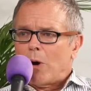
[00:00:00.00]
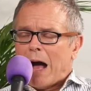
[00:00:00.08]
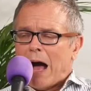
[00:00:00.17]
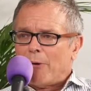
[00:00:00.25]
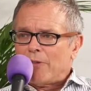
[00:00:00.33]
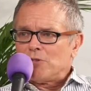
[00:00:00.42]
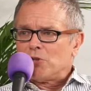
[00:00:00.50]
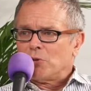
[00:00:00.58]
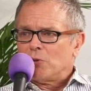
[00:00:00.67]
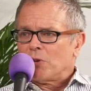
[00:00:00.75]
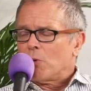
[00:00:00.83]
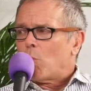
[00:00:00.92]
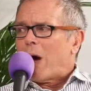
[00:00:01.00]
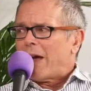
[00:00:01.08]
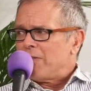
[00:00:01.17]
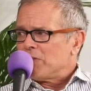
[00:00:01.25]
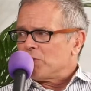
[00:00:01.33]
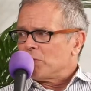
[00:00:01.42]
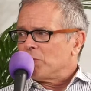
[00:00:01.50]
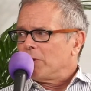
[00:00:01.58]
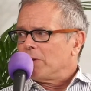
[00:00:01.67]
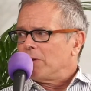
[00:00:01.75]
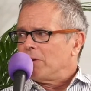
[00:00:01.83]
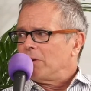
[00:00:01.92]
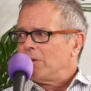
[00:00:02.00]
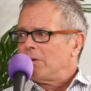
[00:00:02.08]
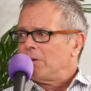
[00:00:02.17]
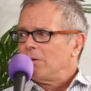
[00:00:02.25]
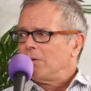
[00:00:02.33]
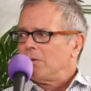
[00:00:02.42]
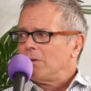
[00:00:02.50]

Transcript: well, how they should do it or why they should do it? Uh, maybe like a